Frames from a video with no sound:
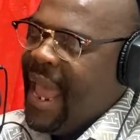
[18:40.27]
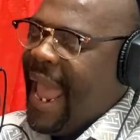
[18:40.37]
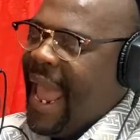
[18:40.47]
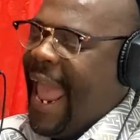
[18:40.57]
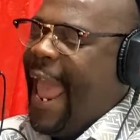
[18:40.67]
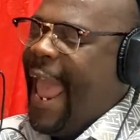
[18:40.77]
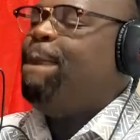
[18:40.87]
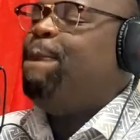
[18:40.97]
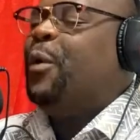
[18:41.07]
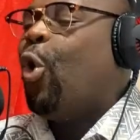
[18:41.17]

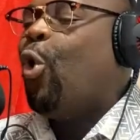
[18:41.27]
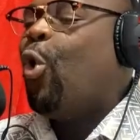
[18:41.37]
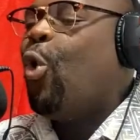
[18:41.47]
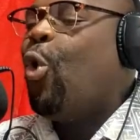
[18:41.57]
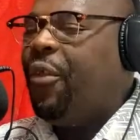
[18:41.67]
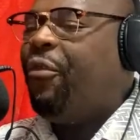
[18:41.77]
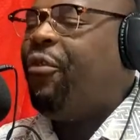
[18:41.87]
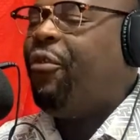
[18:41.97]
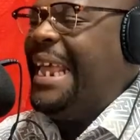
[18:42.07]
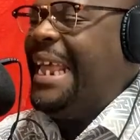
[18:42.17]
every good
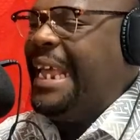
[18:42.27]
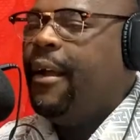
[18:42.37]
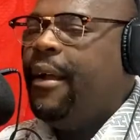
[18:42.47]
thing